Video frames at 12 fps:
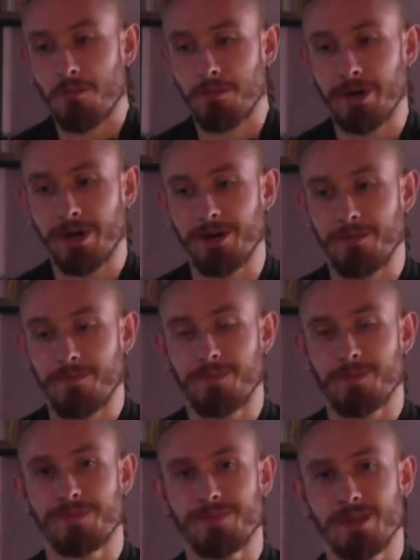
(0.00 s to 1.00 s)
But
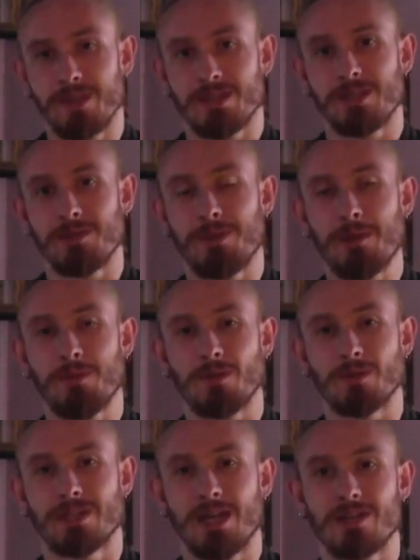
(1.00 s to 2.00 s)
you see,
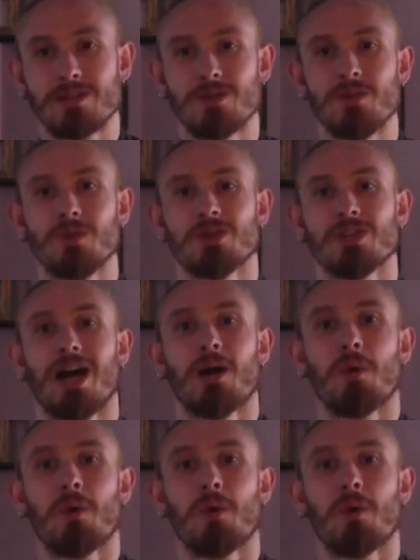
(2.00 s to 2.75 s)
people tend to shy